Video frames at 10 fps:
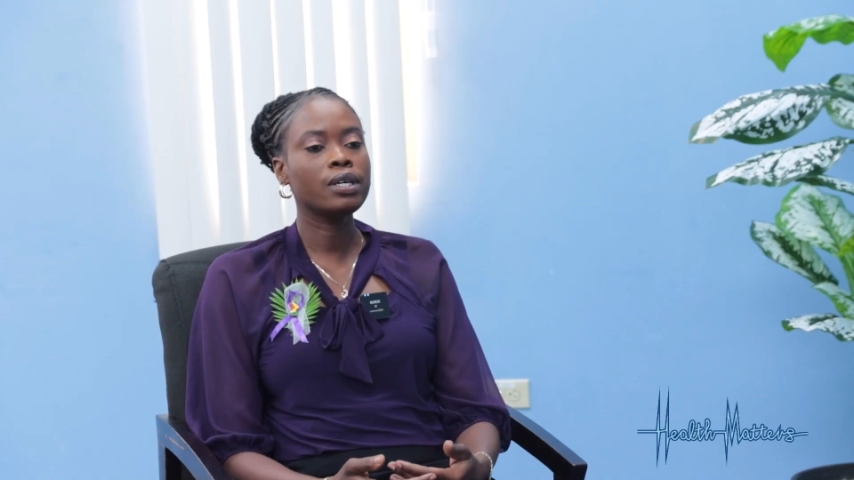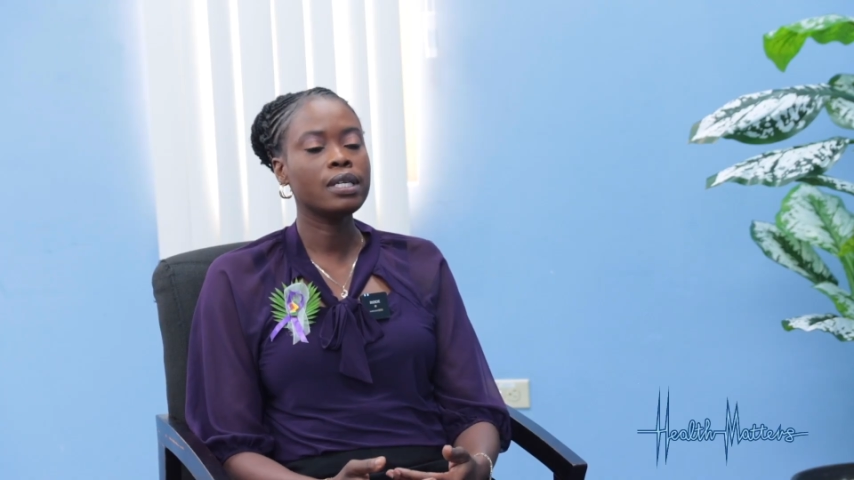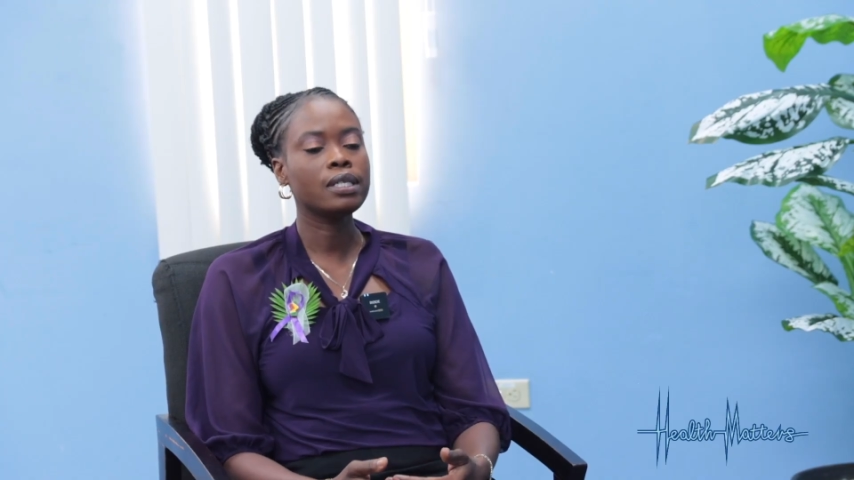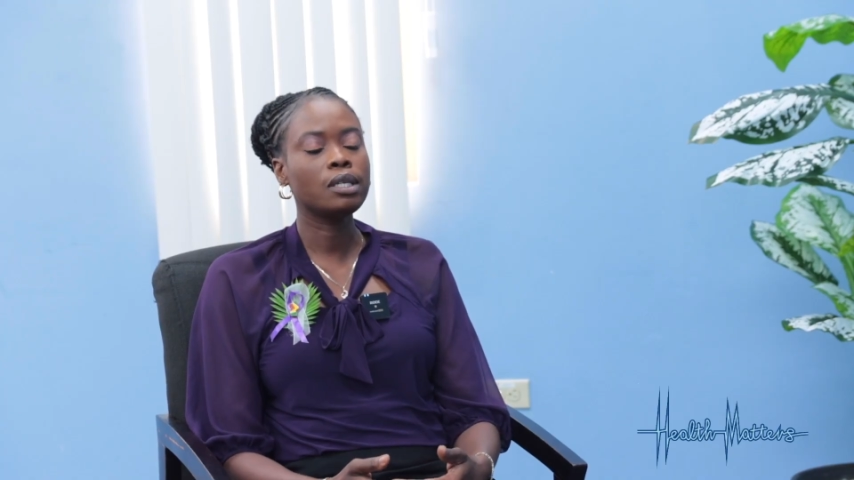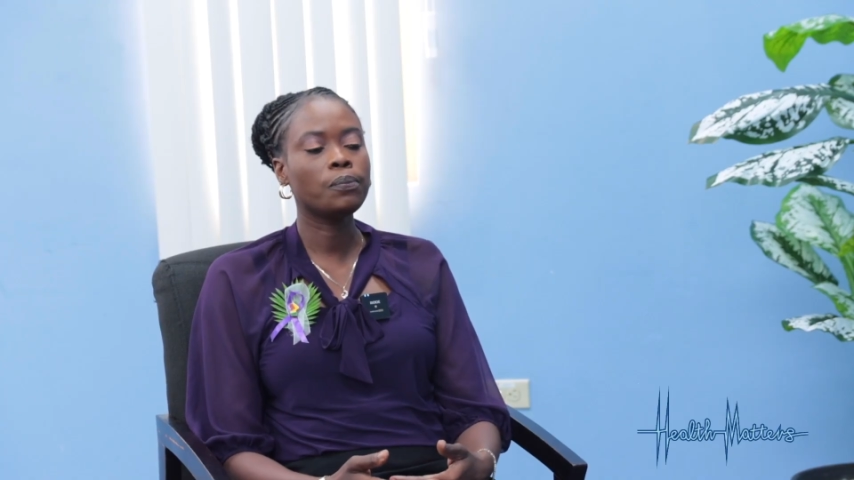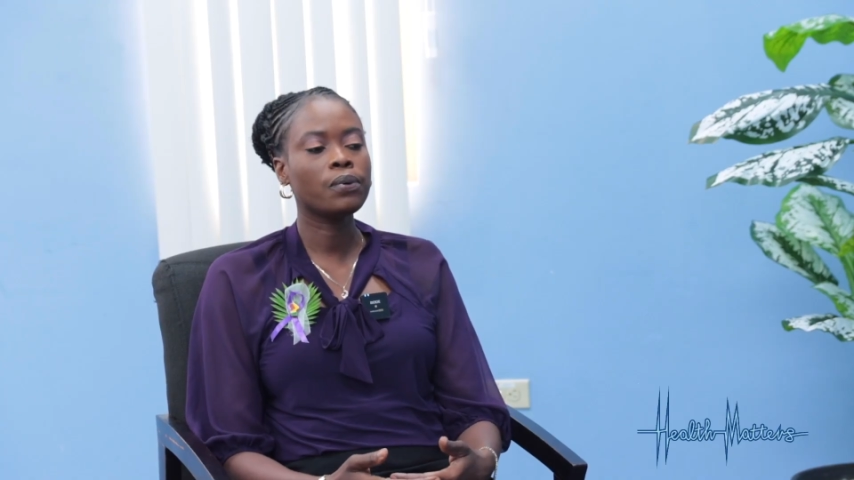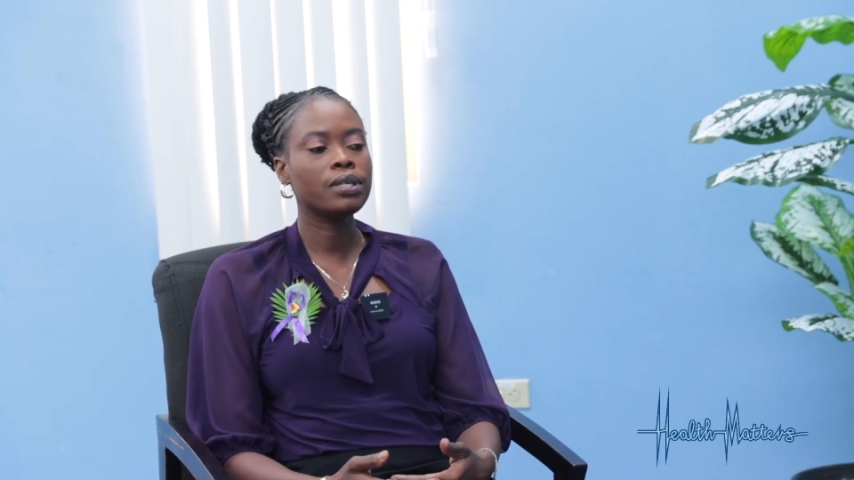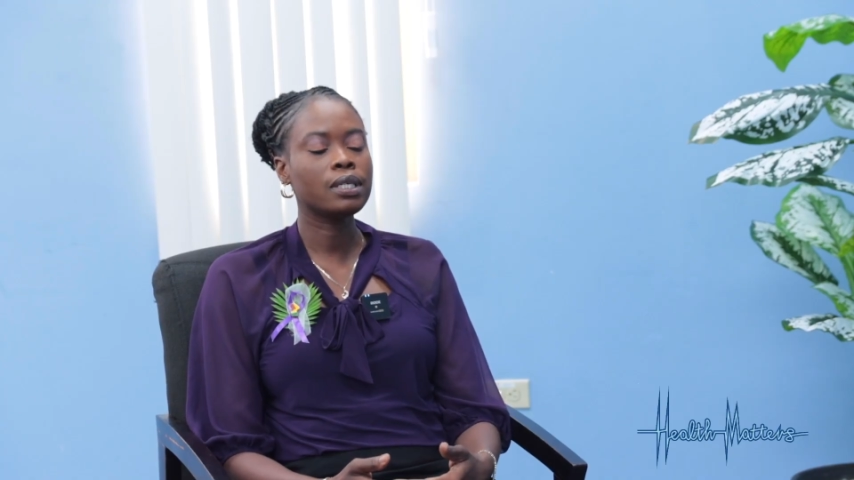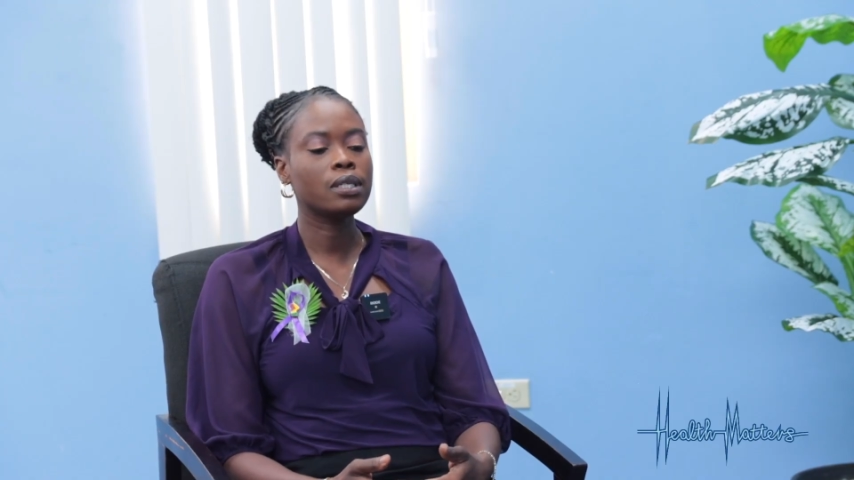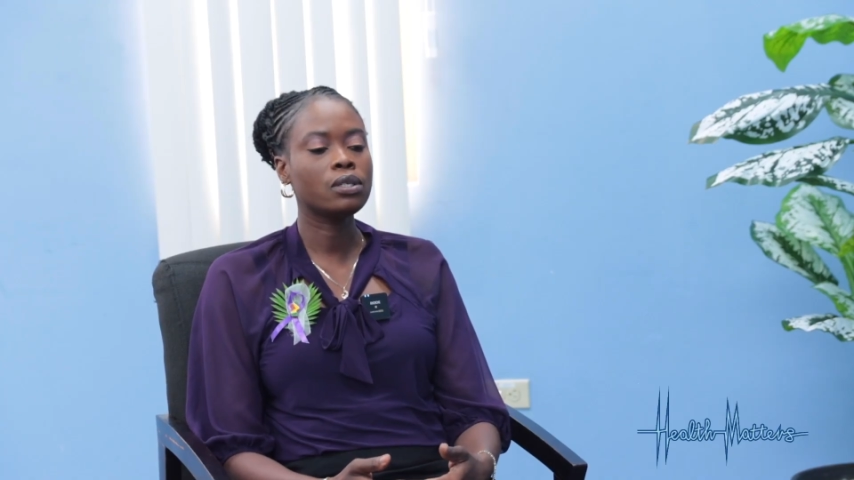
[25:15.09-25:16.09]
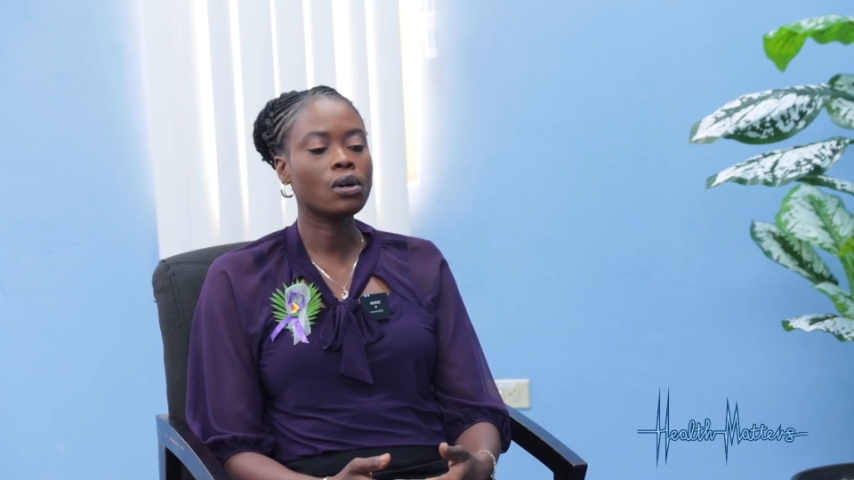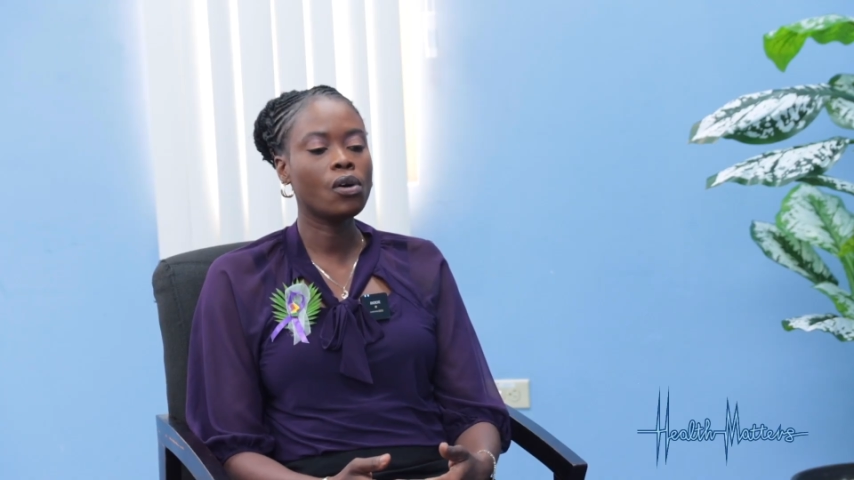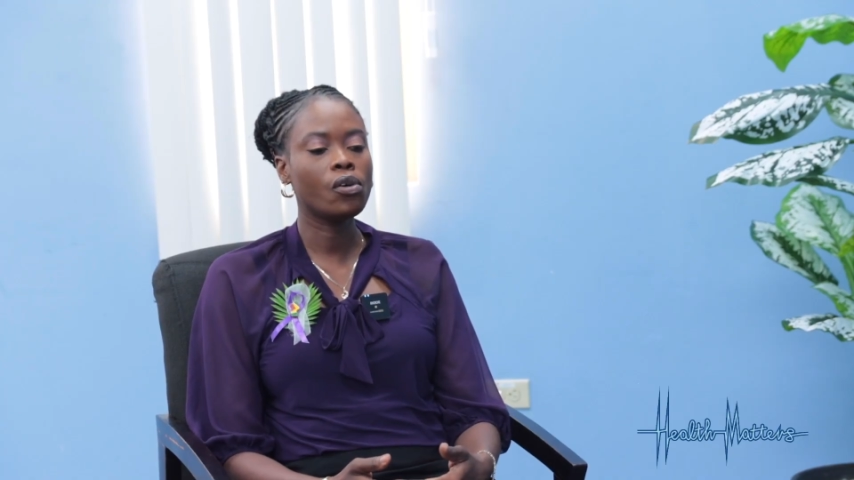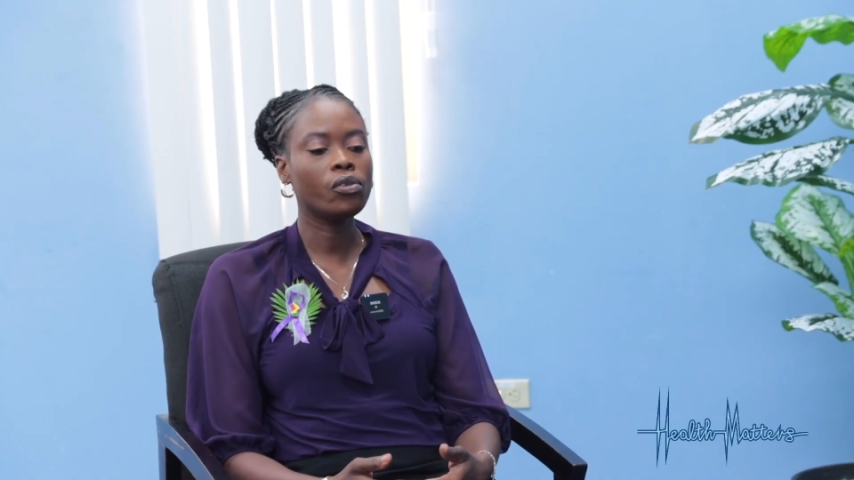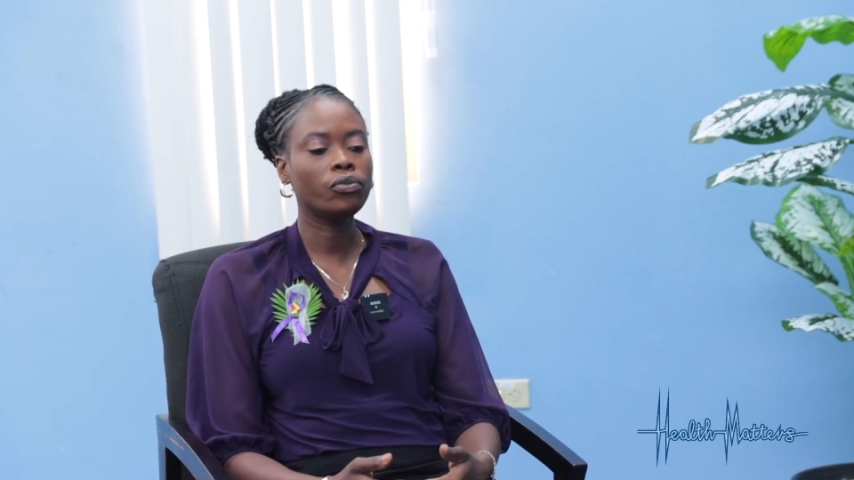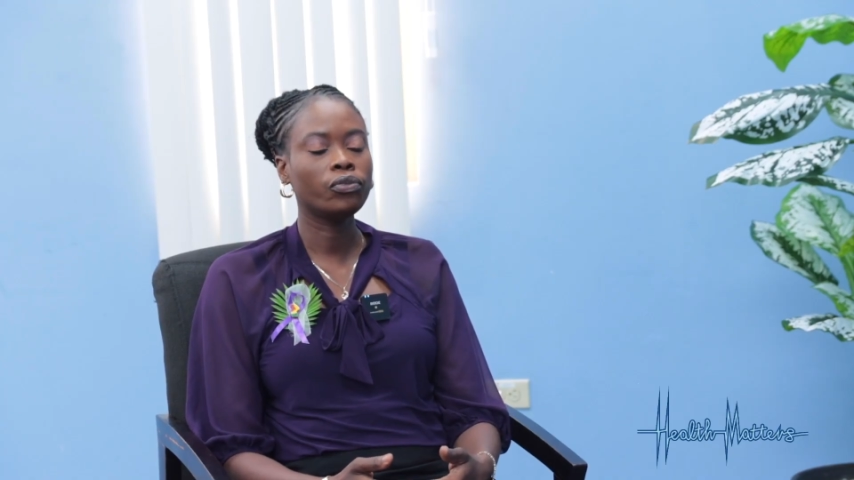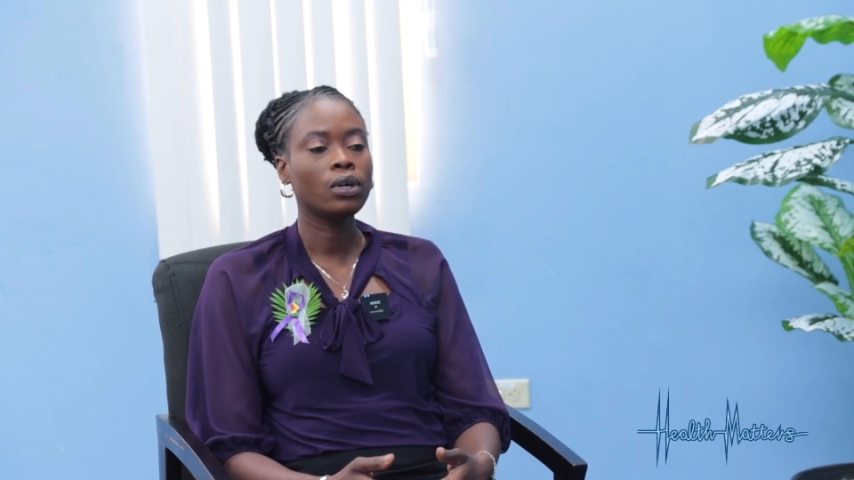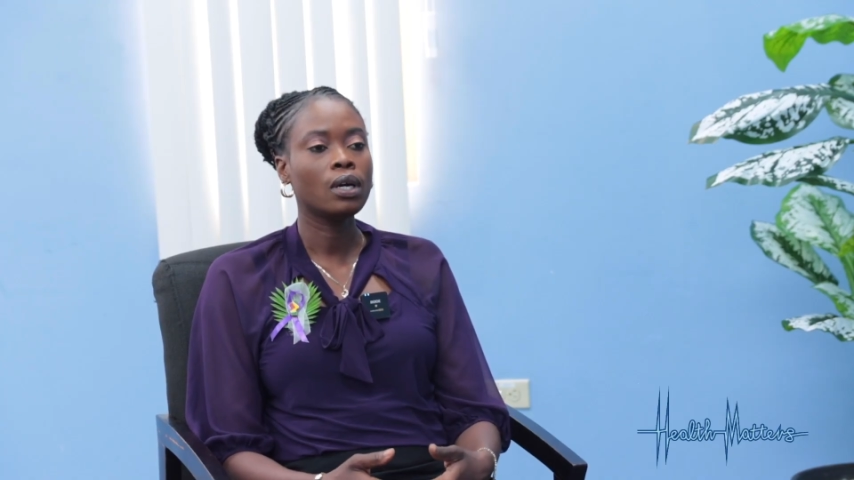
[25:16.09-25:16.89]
is the presence of